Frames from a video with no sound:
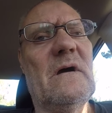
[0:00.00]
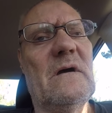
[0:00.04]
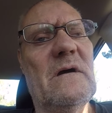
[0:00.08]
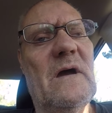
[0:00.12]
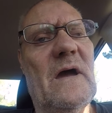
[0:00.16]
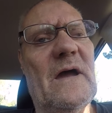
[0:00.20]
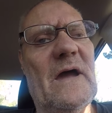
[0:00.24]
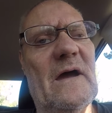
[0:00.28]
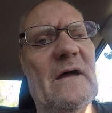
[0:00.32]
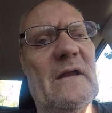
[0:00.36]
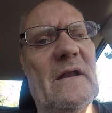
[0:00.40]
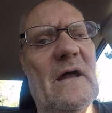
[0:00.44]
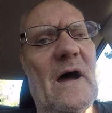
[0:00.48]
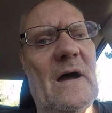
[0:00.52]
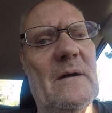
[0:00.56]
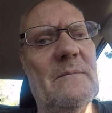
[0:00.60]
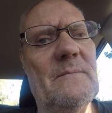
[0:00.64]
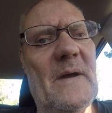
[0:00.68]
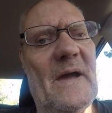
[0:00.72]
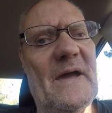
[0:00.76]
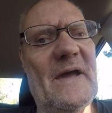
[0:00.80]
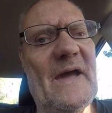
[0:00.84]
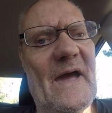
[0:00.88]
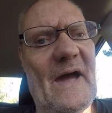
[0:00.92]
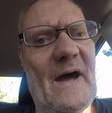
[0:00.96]
and I
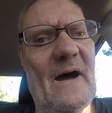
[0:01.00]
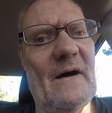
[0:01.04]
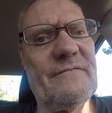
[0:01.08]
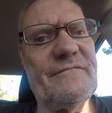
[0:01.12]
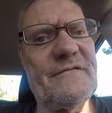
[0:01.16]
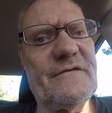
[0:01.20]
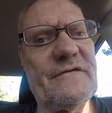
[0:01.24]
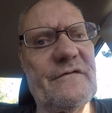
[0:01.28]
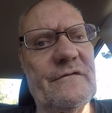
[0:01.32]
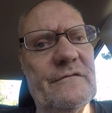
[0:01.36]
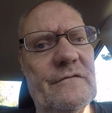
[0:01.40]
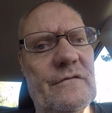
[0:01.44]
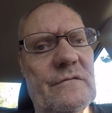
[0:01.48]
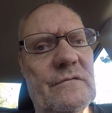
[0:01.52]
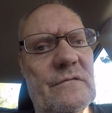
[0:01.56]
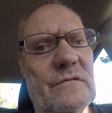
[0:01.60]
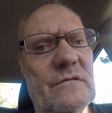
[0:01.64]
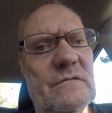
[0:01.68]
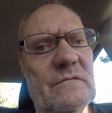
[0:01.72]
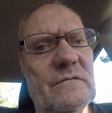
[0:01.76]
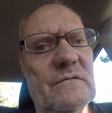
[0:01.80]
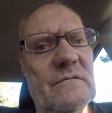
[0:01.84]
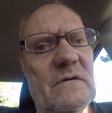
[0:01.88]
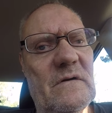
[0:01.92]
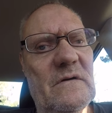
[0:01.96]
may have
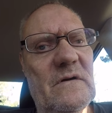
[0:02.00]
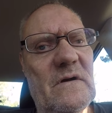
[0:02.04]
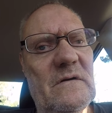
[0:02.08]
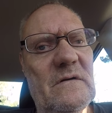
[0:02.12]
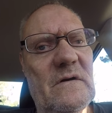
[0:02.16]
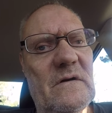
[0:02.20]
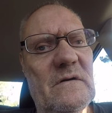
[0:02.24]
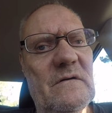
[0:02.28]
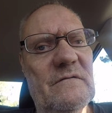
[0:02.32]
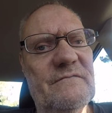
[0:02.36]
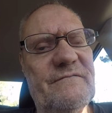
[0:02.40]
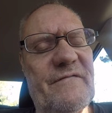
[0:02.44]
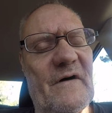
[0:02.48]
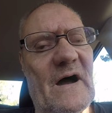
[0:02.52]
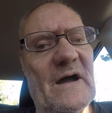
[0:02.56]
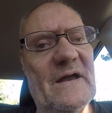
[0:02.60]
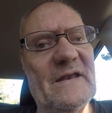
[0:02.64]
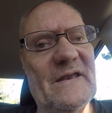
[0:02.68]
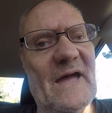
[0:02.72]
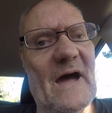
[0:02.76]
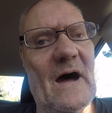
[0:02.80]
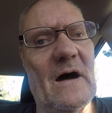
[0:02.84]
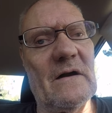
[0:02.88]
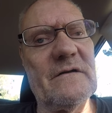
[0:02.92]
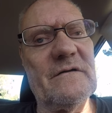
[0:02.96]
to
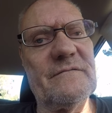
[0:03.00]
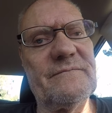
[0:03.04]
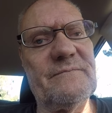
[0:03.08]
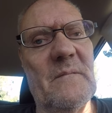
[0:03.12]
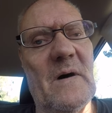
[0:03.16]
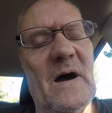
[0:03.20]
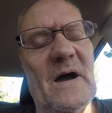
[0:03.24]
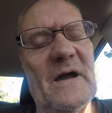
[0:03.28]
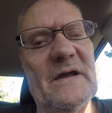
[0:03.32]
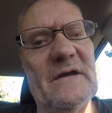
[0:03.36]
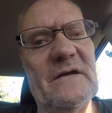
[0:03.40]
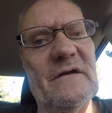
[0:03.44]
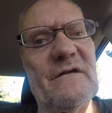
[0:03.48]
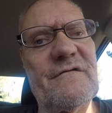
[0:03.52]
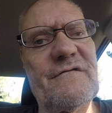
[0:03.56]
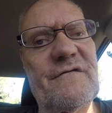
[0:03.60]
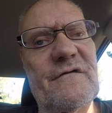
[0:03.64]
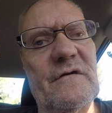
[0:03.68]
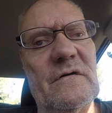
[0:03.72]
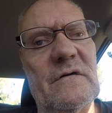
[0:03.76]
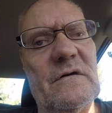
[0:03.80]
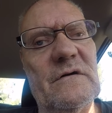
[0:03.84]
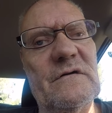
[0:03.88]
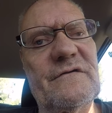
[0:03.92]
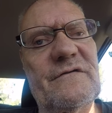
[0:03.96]
find out if my
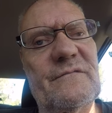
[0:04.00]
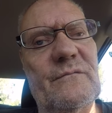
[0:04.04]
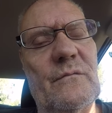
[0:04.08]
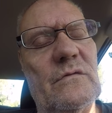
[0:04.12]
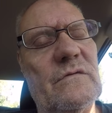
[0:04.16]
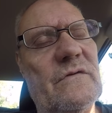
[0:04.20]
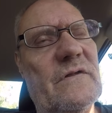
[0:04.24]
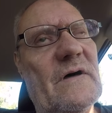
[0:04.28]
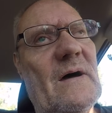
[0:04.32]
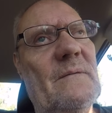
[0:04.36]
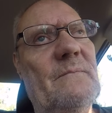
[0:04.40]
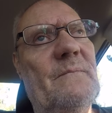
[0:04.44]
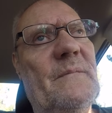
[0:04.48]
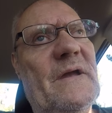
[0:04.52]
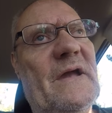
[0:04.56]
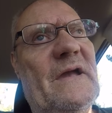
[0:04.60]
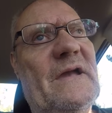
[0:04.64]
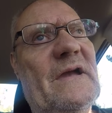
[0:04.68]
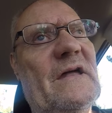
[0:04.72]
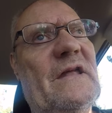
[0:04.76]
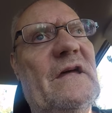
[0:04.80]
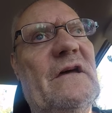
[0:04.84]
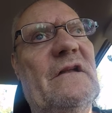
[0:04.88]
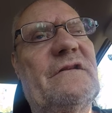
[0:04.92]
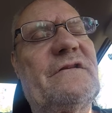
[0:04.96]
insurance will let me
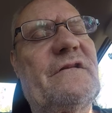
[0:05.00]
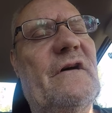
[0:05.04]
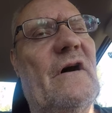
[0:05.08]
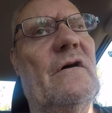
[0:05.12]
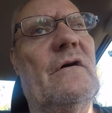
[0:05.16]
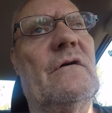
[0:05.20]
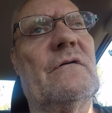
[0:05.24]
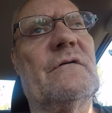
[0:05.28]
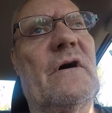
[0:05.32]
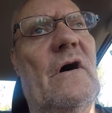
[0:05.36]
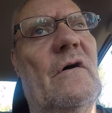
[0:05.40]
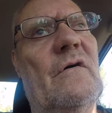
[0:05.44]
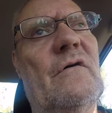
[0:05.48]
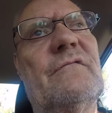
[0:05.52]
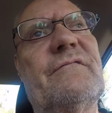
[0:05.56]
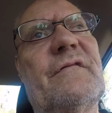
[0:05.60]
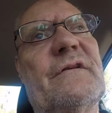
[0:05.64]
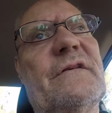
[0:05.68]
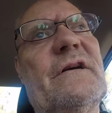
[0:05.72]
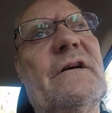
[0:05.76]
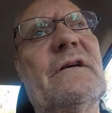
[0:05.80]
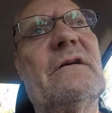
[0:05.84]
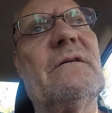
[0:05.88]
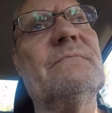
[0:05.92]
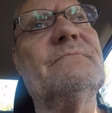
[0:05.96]
get it towed over
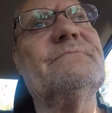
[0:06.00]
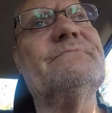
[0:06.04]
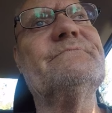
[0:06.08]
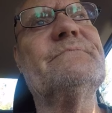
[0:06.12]
there,